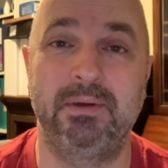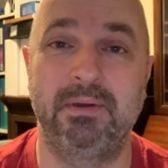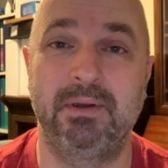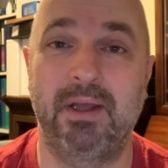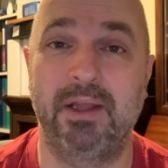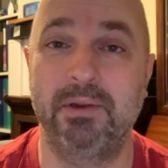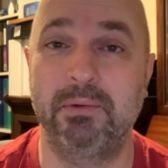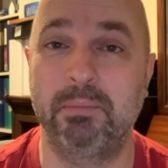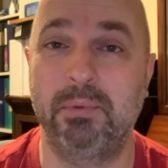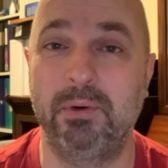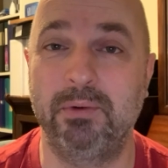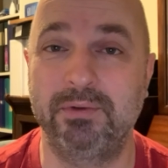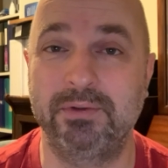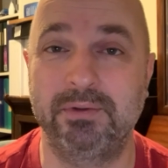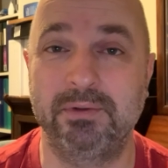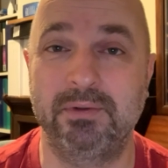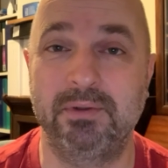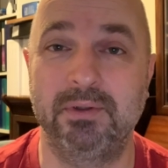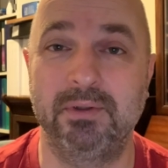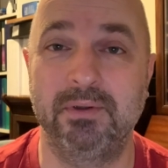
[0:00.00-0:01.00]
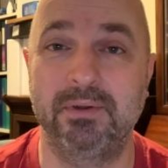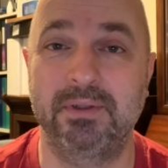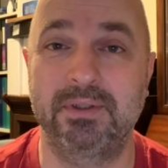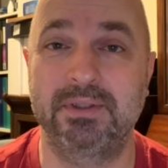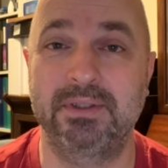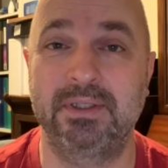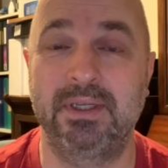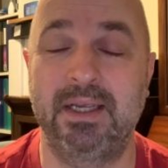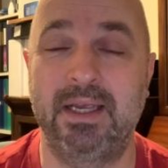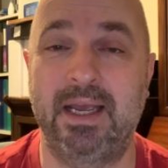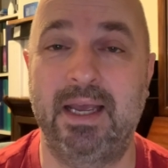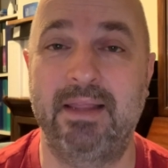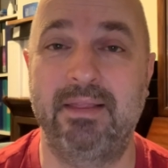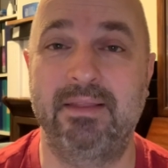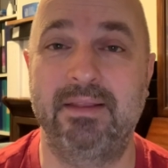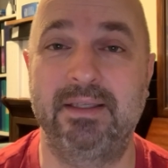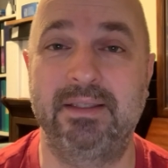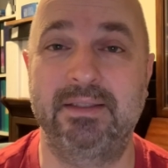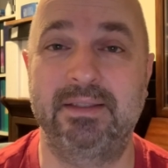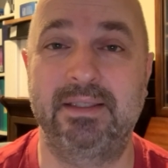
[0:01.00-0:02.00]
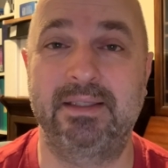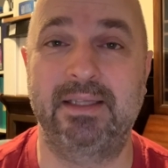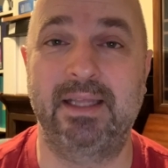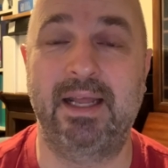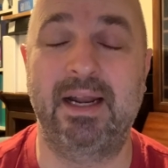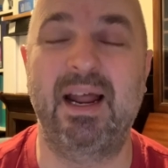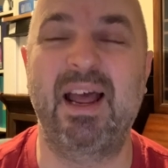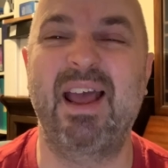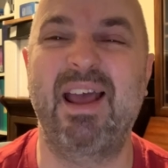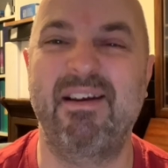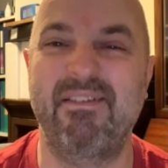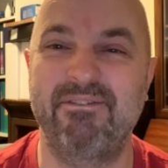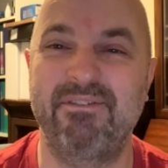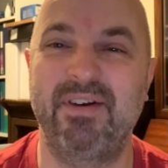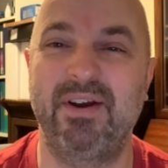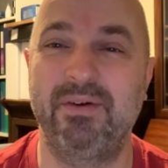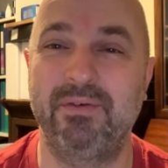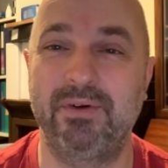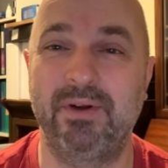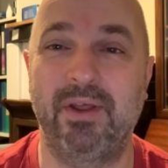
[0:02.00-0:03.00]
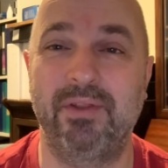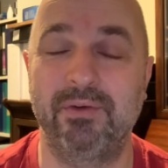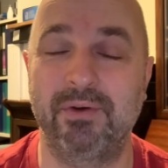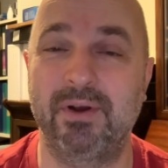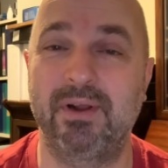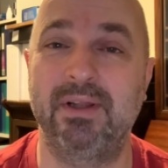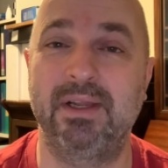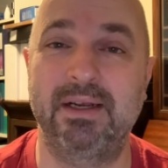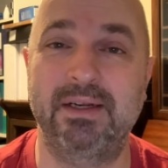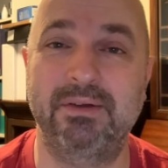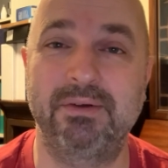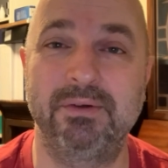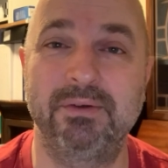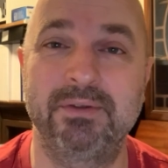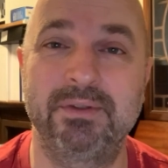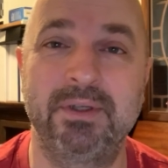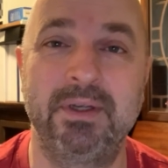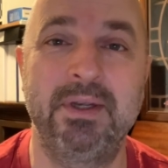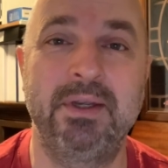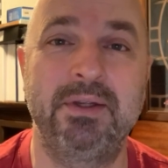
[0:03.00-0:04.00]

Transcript: other postal clerks and things like that, I have found other collectors.